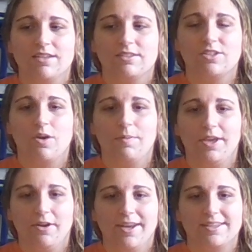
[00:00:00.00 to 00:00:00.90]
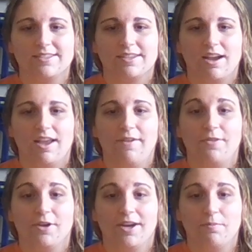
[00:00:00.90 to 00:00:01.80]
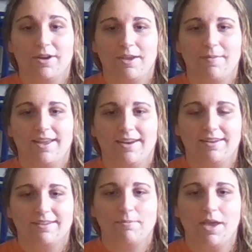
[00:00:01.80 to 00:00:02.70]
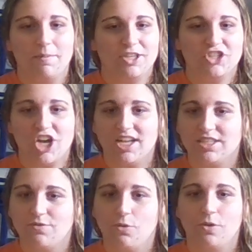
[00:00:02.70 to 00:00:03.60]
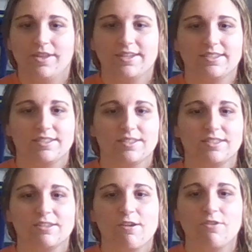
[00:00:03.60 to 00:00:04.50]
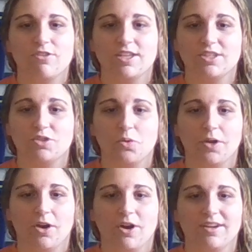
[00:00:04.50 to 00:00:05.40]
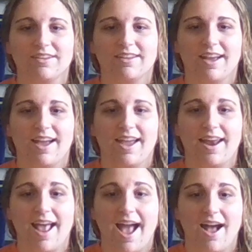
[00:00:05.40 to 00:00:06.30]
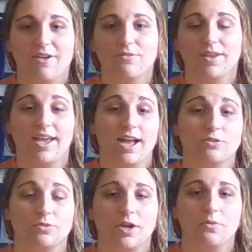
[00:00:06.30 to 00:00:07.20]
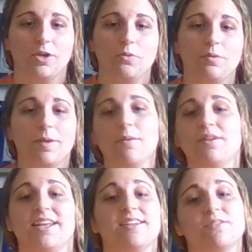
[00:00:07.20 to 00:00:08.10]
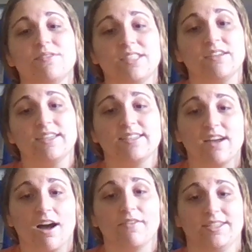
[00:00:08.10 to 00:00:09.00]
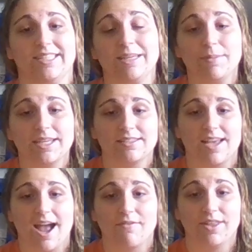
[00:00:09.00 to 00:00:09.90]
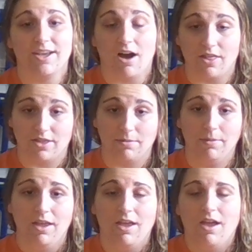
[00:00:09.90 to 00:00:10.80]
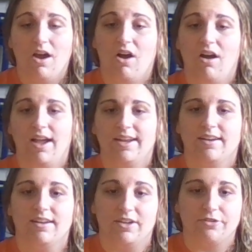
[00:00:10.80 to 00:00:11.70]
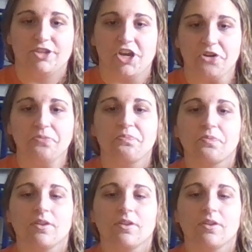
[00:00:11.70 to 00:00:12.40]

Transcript: So I'll be curious if they're going to bring him in, maybe just for this story arc, and have, like, actual, no, he wouldn't be able to get his own series, obviously, because they have the Gotham on another channel.